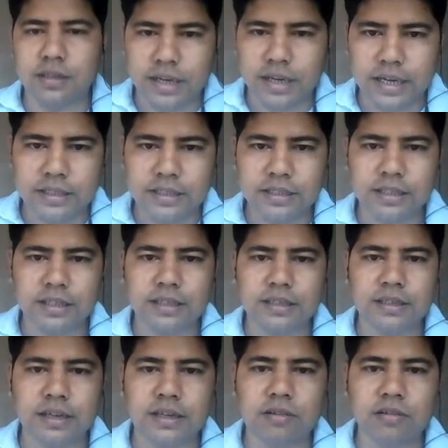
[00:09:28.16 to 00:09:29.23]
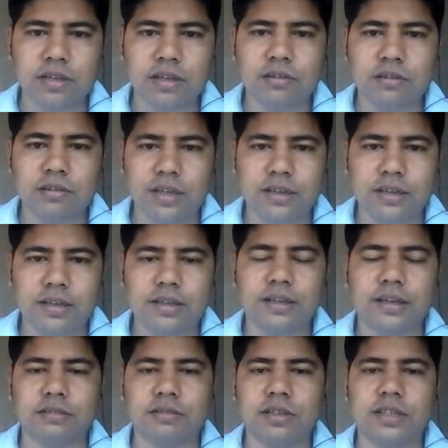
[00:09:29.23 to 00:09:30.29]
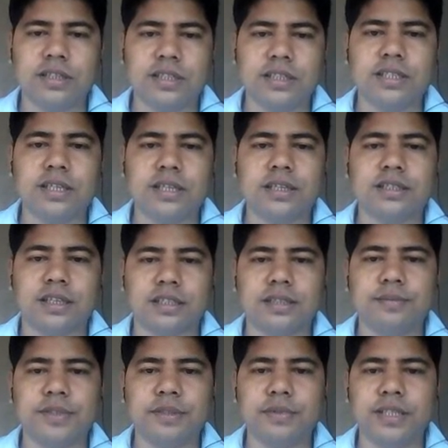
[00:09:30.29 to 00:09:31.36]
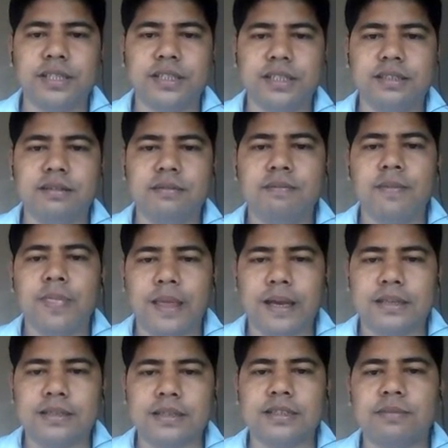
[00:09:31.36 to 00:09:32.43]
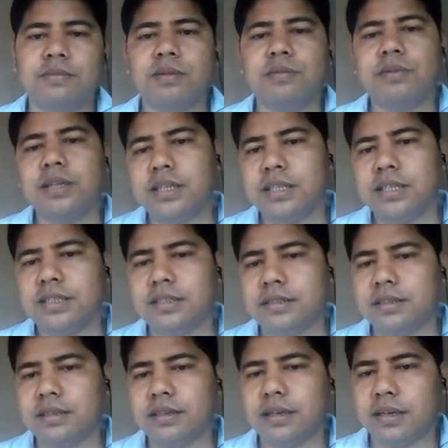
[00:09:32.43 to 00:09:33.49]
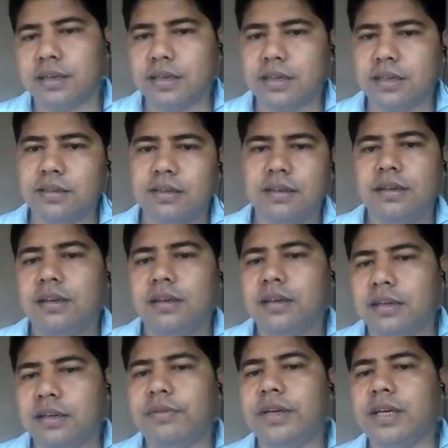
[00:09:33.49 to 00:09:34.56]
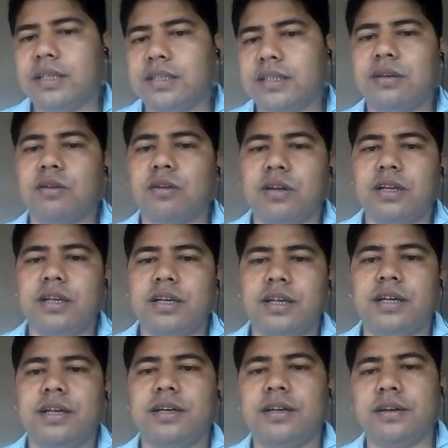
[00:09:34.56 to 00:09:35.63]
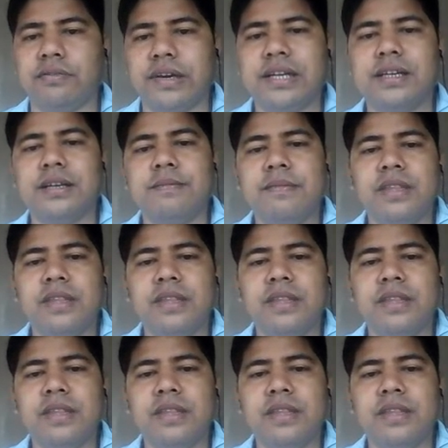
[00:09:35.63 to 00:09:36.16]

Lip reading: chi3 third order nonlinearity. Actually these are the susceptibilities, and susceptibilities are giving us the nonlinear effect.